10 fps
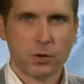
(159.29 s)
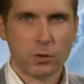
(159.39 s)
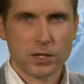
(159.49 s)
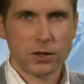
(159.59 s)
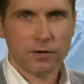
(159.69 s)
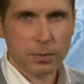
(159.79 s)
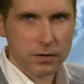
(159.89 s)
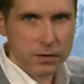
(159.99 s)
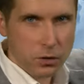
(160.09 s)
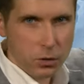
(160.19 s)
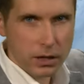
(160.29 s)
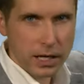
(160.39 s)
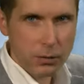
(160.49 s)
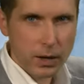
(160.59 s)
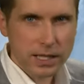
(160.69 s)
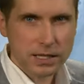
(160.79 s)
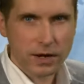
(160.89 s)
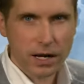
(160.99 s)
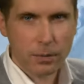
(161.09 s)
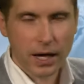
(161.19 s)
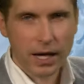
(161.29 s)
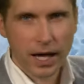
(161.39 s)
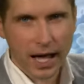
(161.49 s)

We do have a bit of a northerly wind developing,